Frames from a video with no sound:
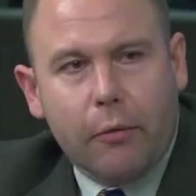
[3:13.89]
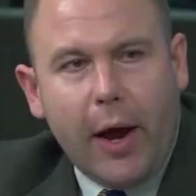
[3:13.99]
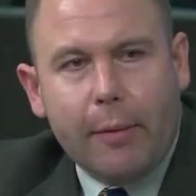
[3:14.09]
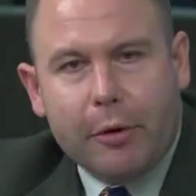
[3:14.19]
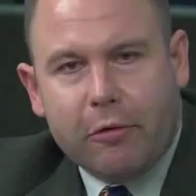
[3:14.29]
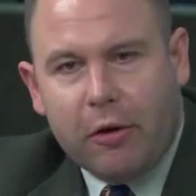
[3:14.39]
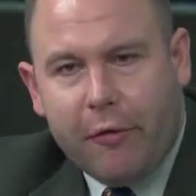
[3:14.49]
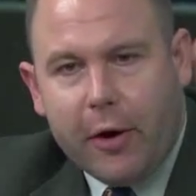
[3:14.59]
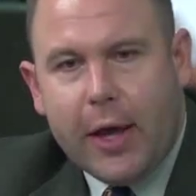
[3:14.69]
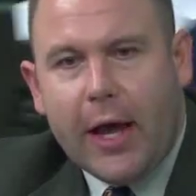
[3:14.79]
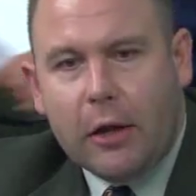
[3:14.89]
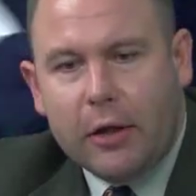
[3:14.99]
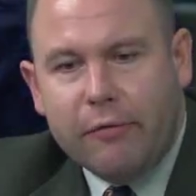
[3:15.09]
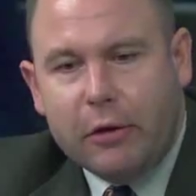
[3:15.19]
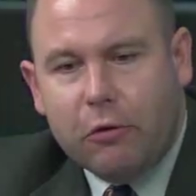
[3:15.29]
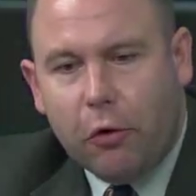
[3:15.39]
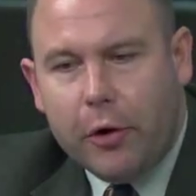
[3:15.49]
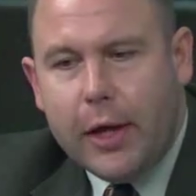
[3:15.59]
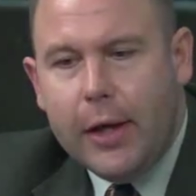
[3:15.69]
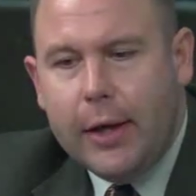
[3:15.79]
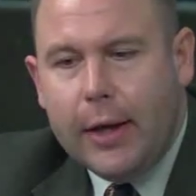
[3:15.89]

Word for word: rob us of our cattle inventory.